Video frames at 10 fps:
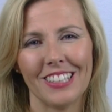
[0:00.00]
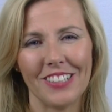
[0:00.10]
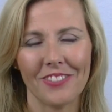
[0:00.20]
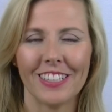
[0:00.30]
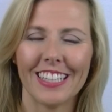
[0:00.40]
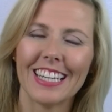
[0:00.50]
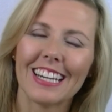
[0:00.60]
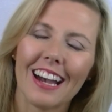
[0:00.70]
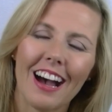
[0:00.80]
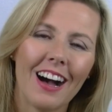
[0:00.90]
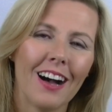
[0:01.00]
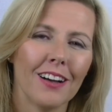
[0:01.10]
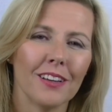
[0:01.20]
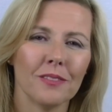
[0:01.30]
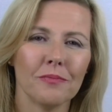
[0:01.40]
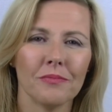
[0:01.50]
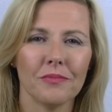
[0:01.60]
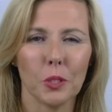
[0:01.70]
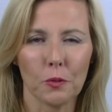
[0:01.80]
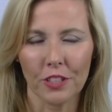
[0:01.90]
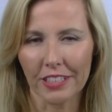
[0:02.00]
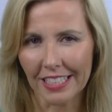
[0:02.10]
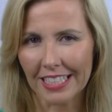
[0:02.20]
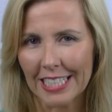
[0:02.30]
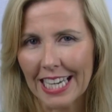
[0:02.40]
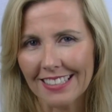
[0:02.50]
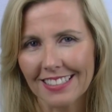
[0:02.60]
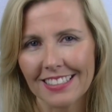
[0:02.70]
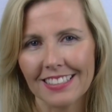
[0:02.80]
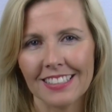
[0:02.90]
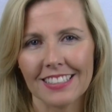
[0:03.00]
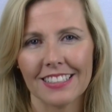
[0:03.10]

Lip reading: You're feeling calm. You're feeling connected.